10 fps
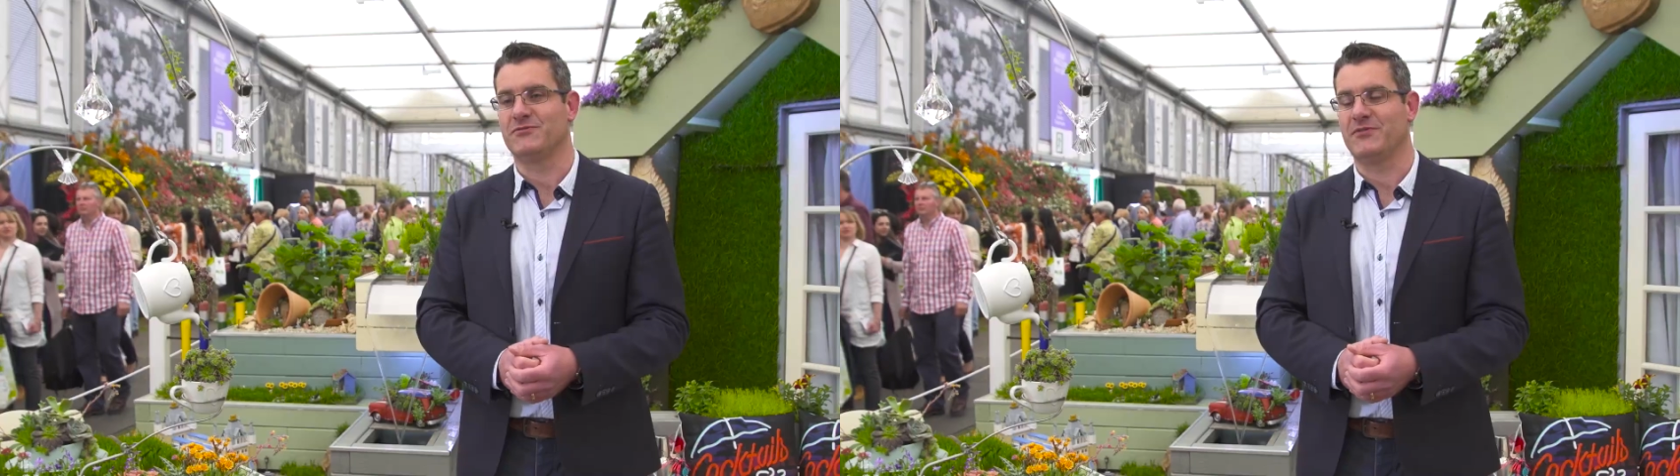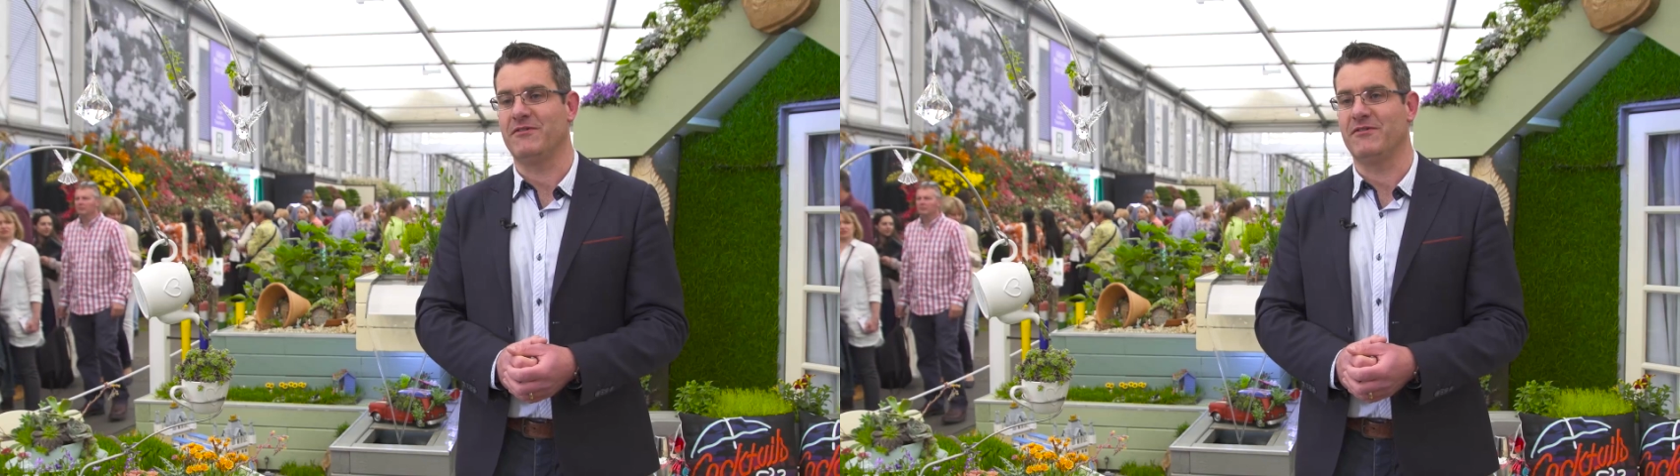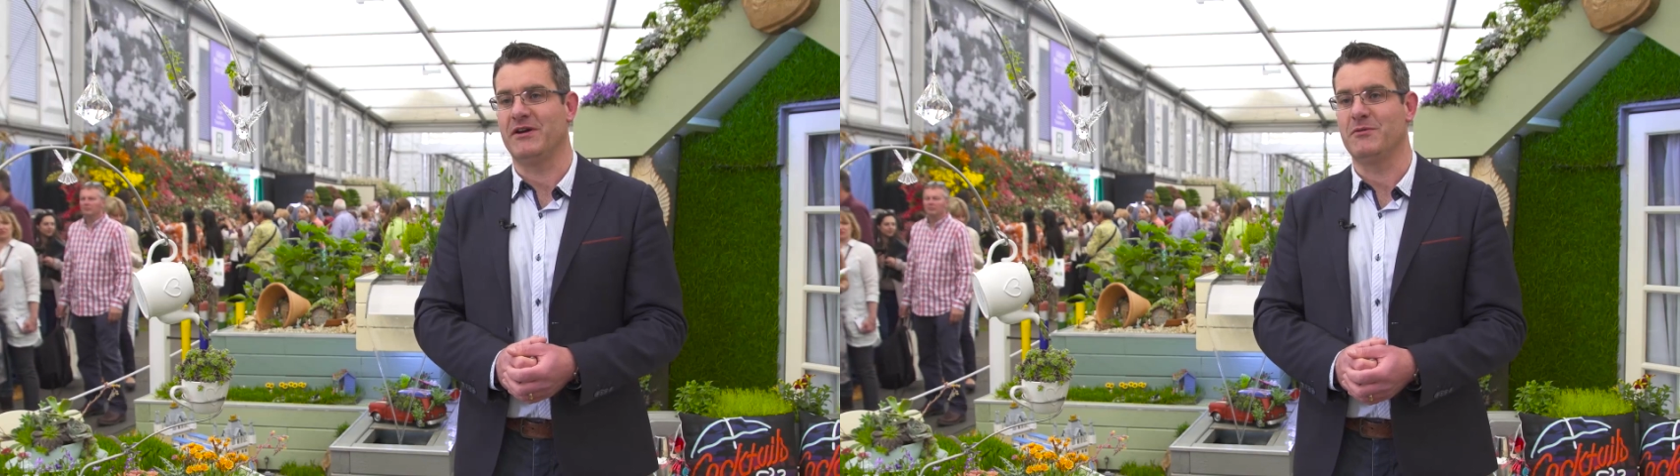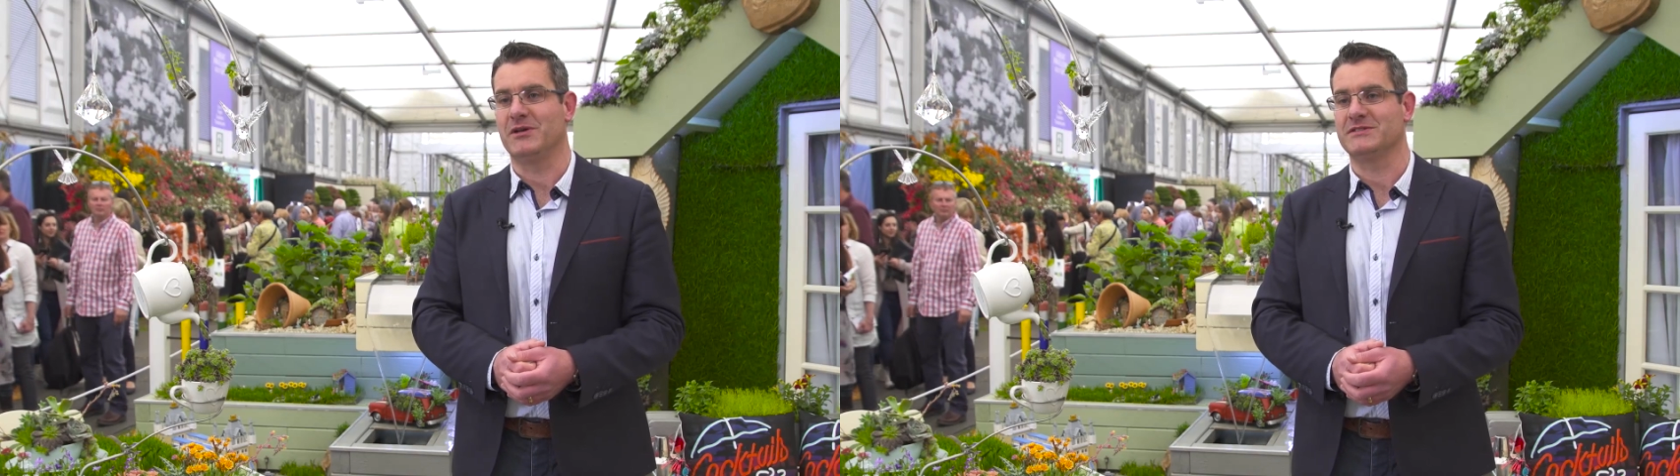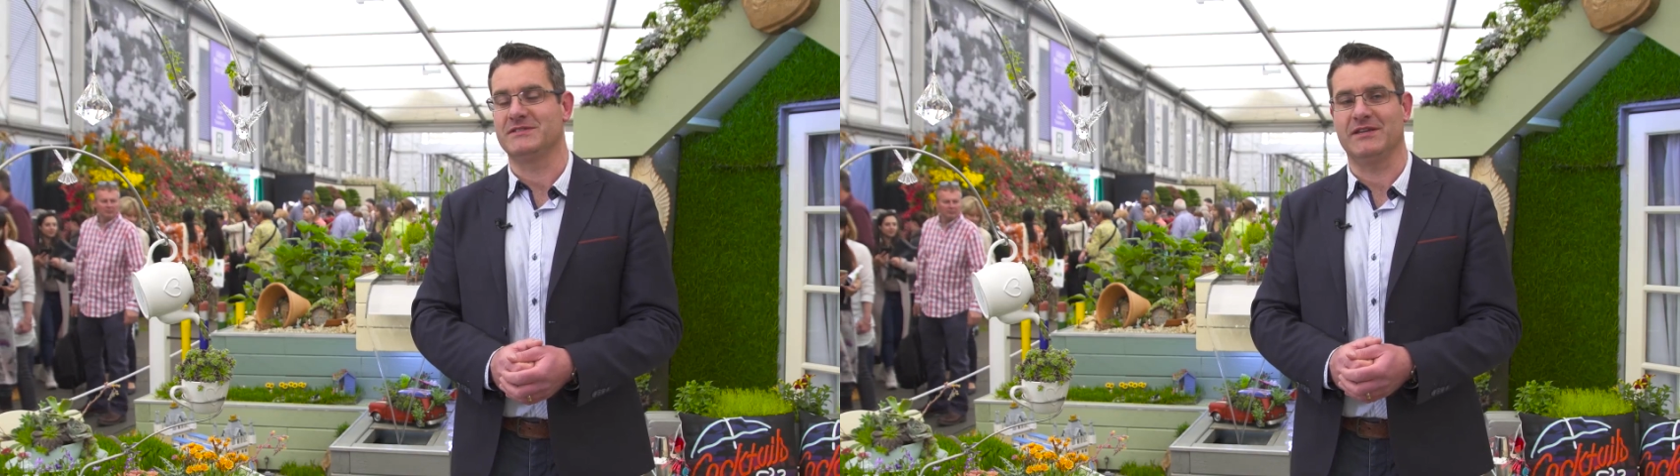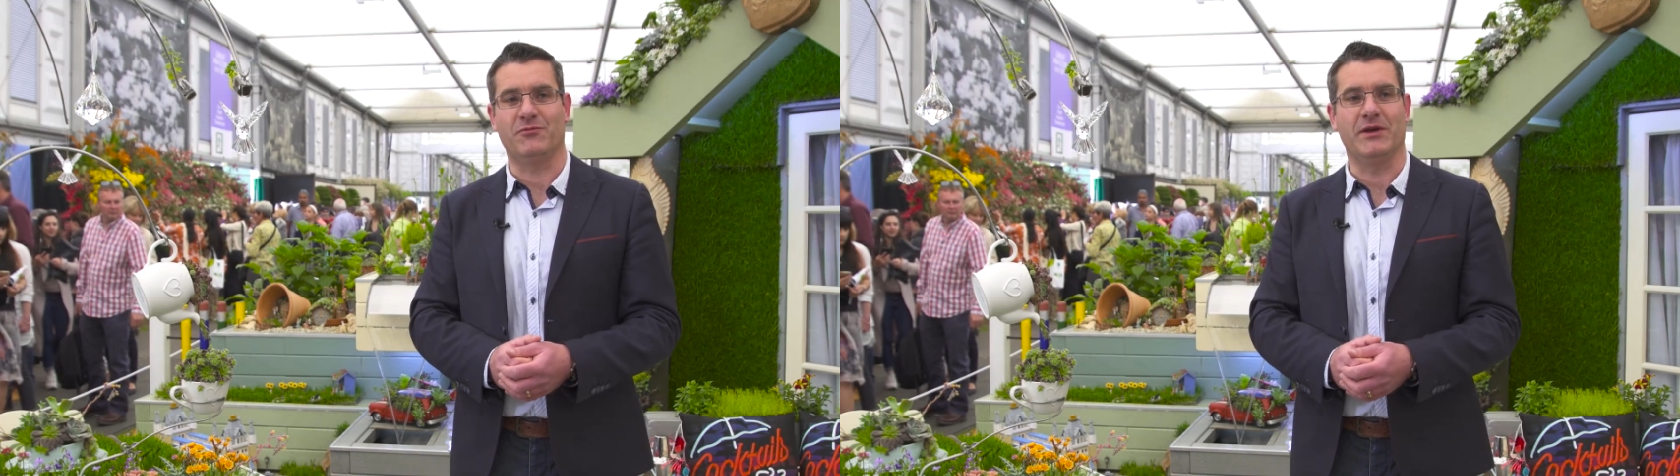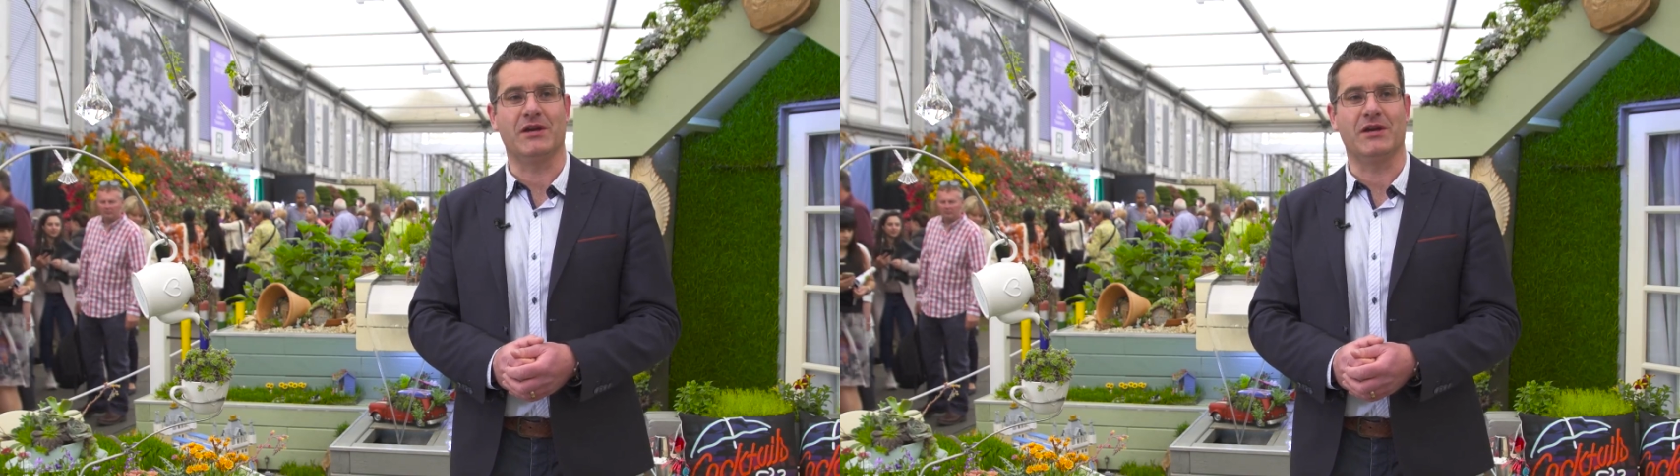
very, very positive.